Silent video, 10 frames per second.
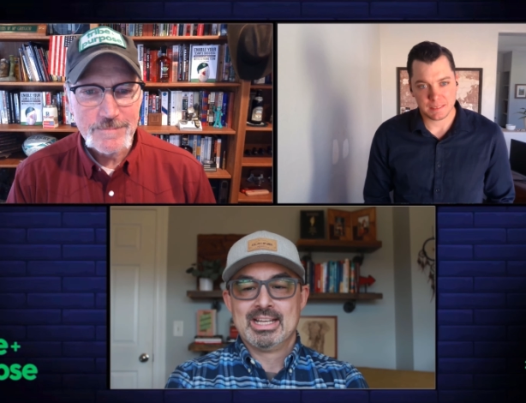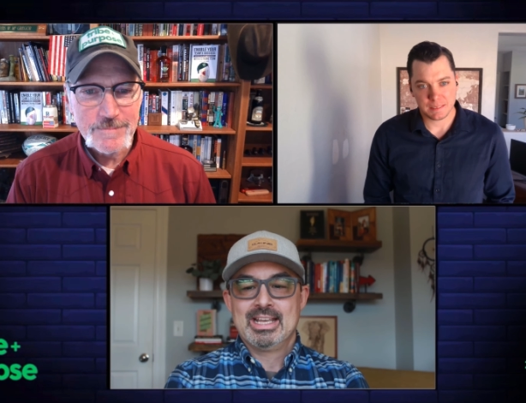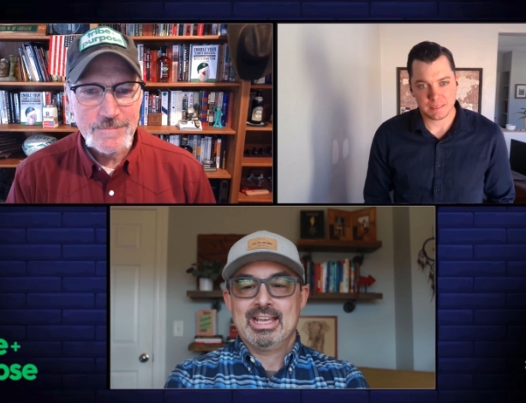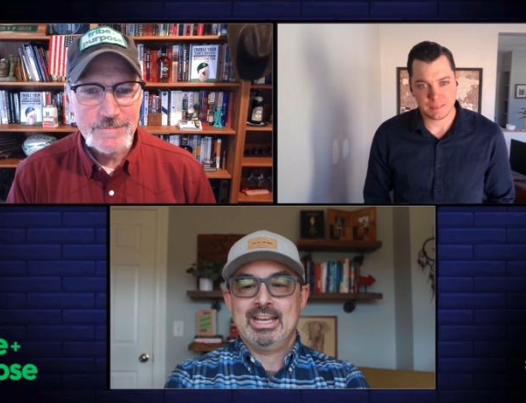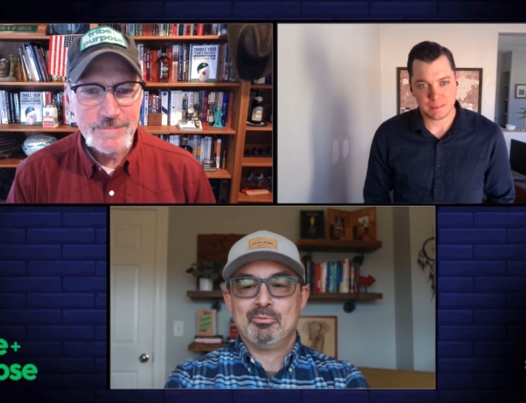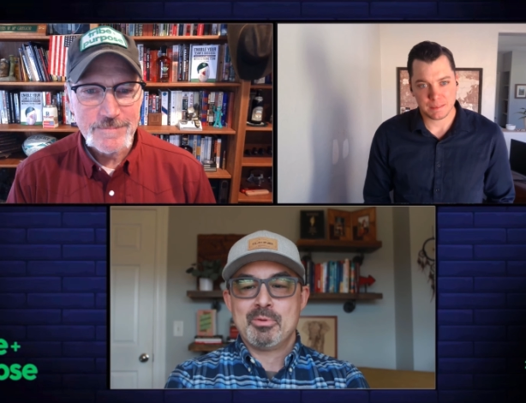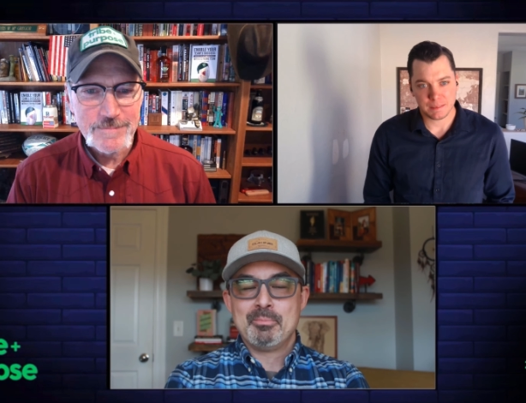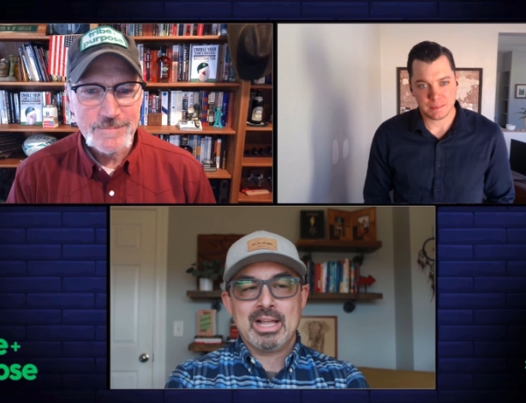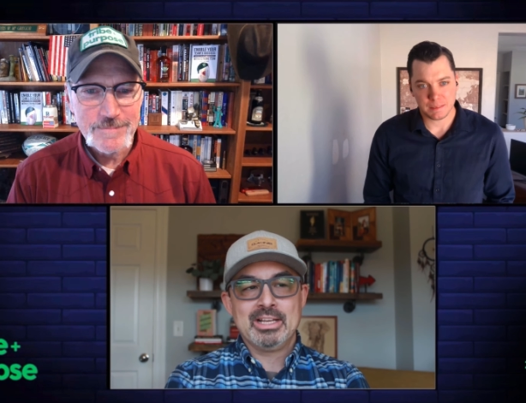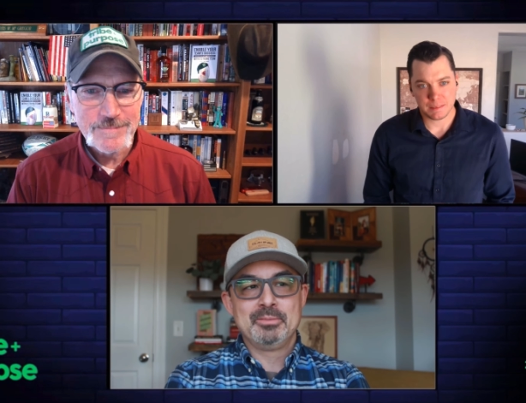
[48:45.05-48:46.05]
Speaker 1: and it
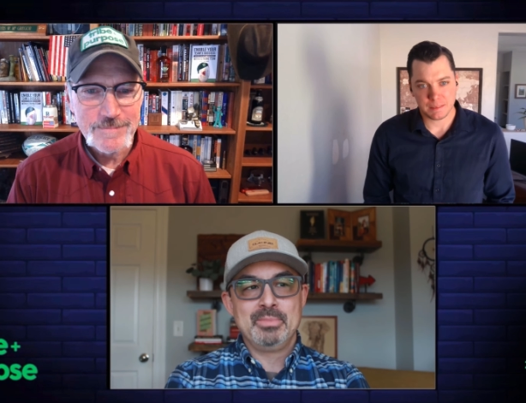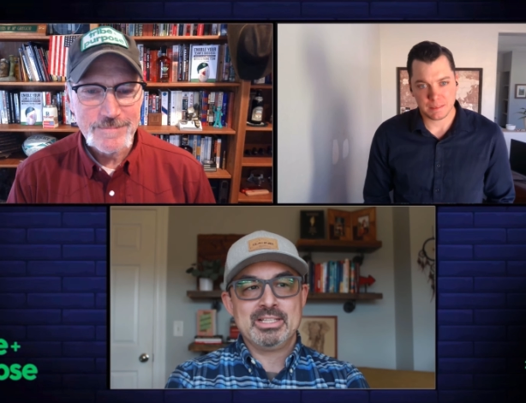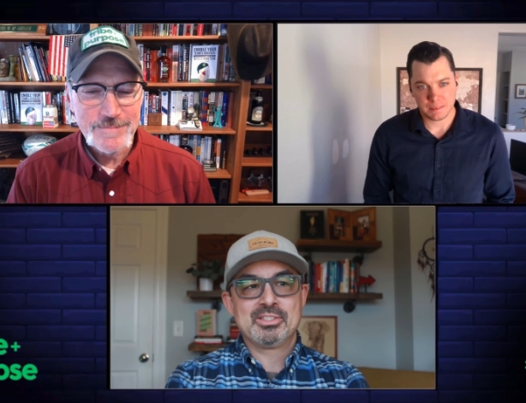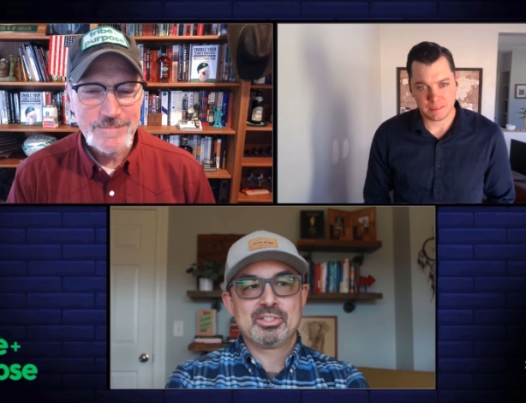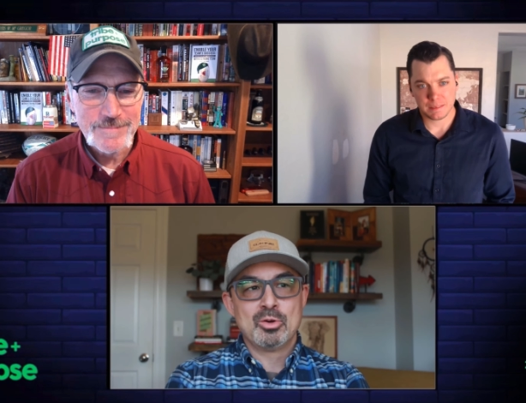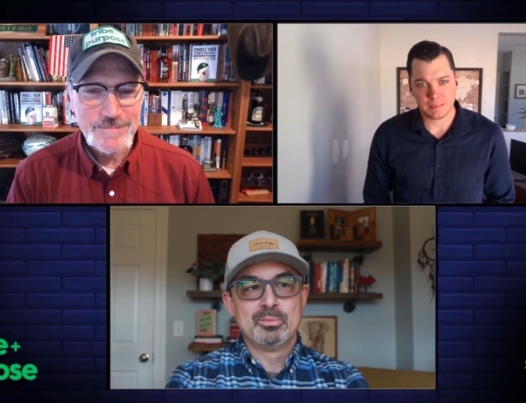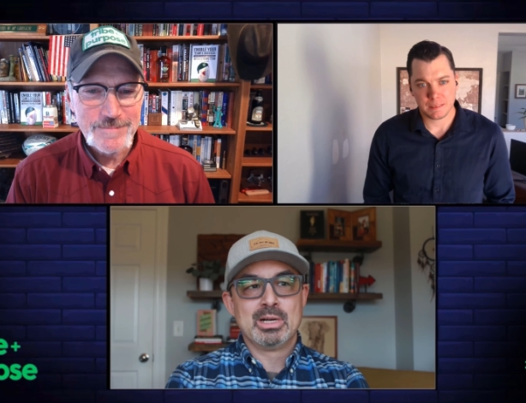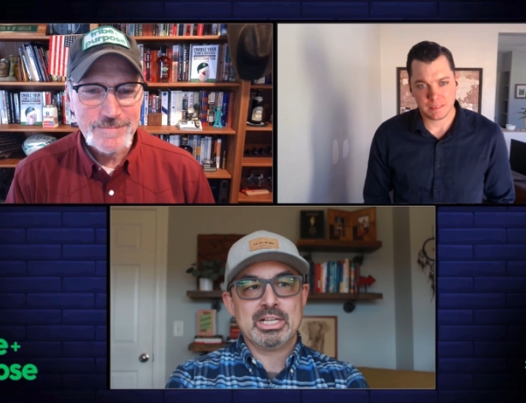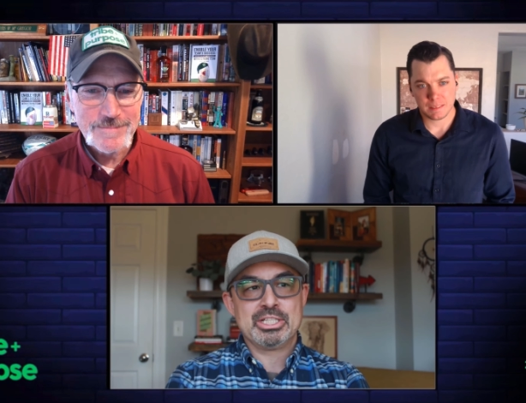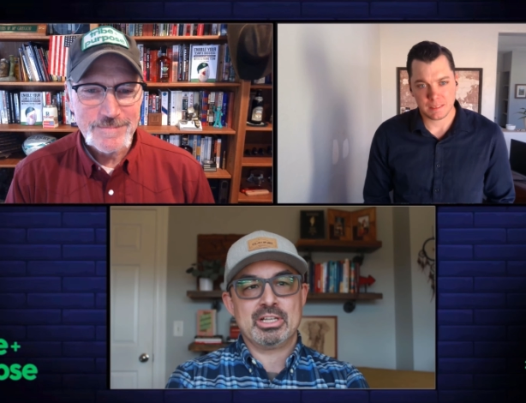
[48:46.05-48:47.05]
reminded me so
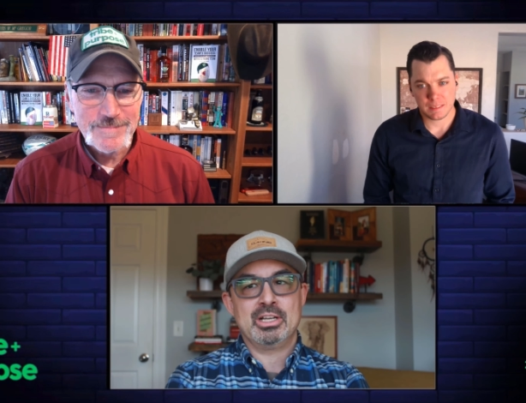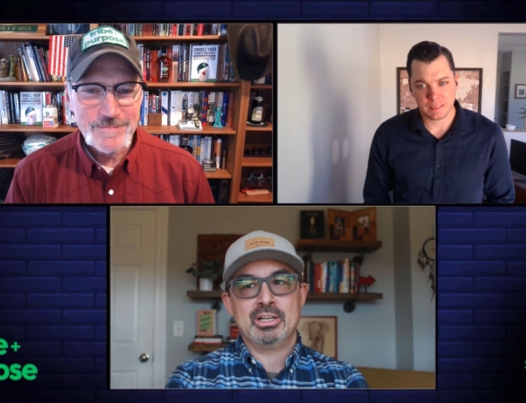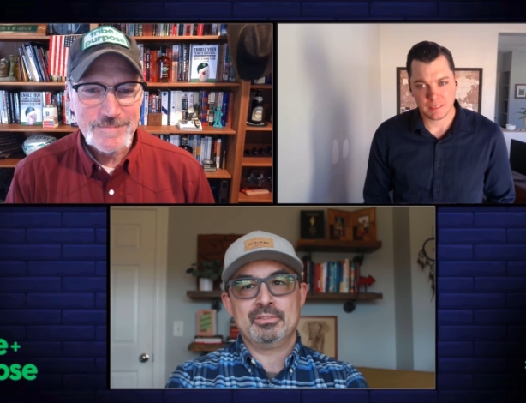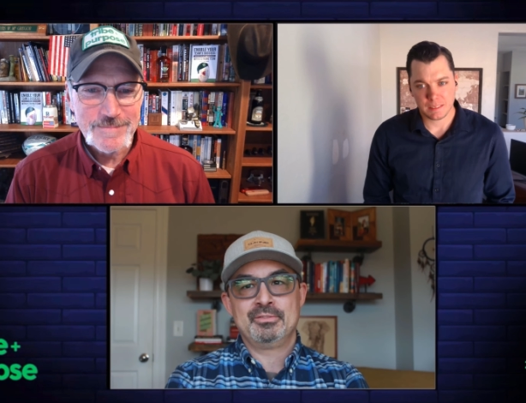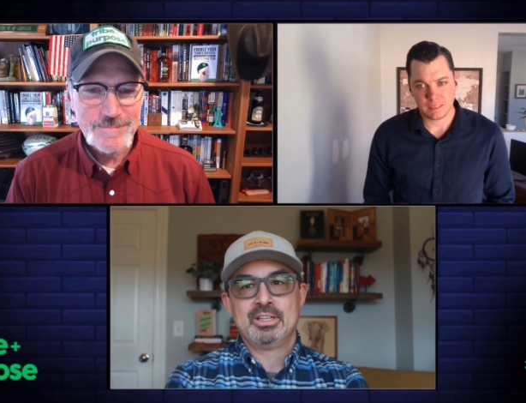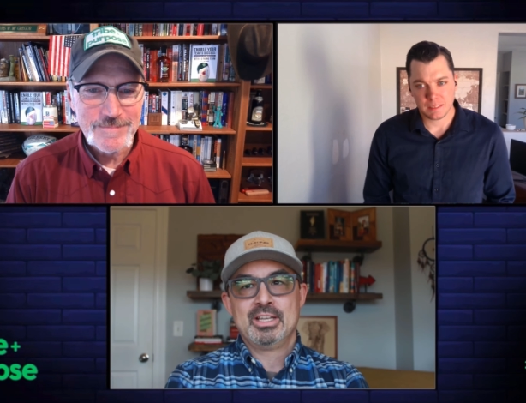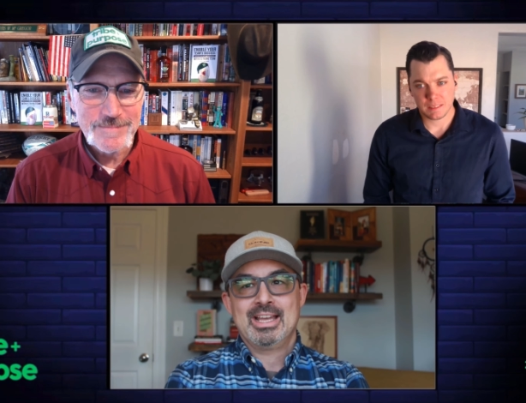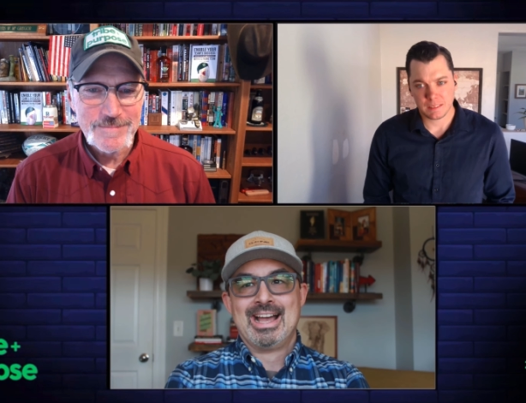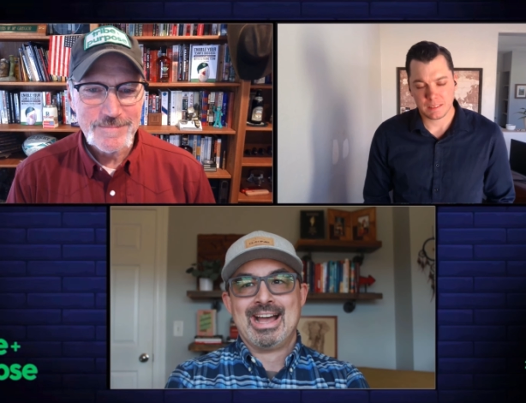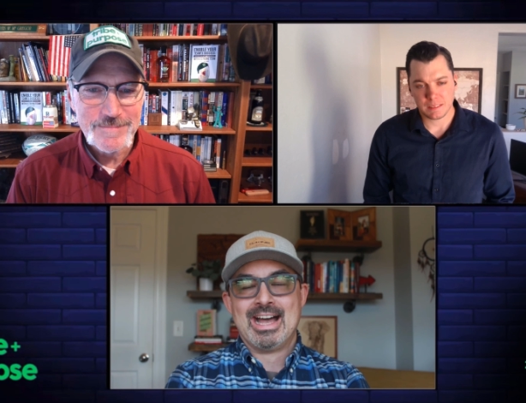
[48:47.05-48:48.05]
much of
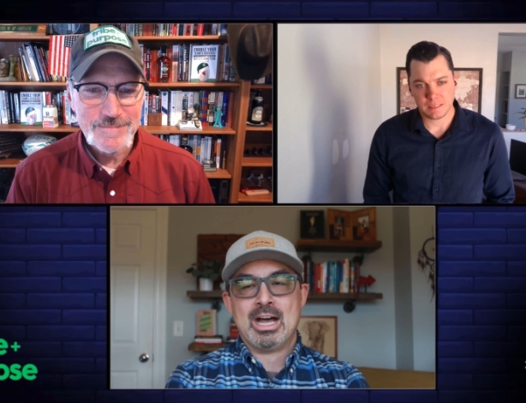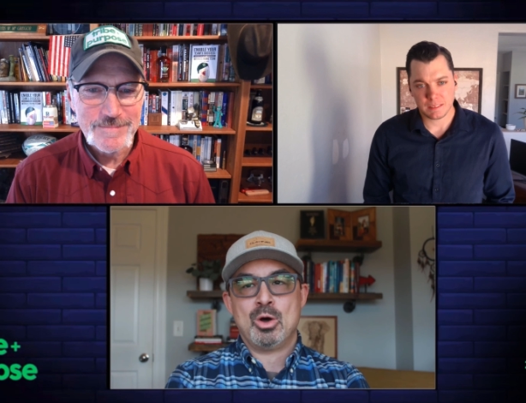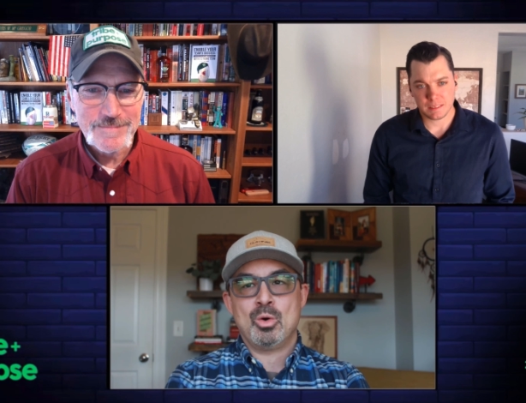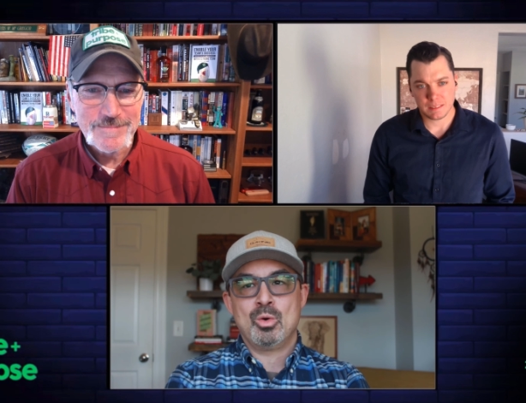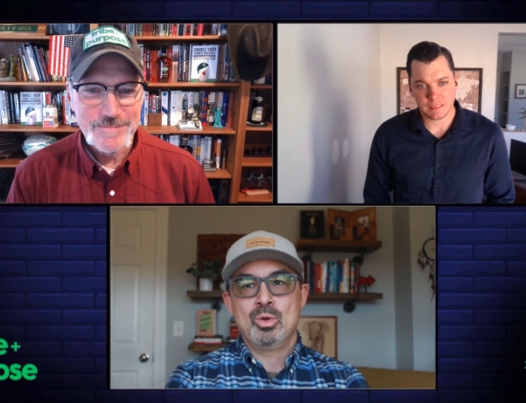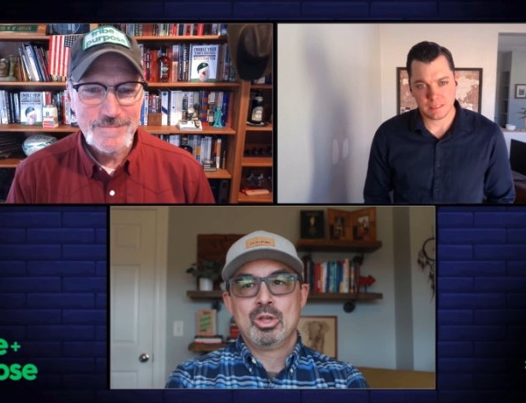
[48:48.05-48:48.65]
how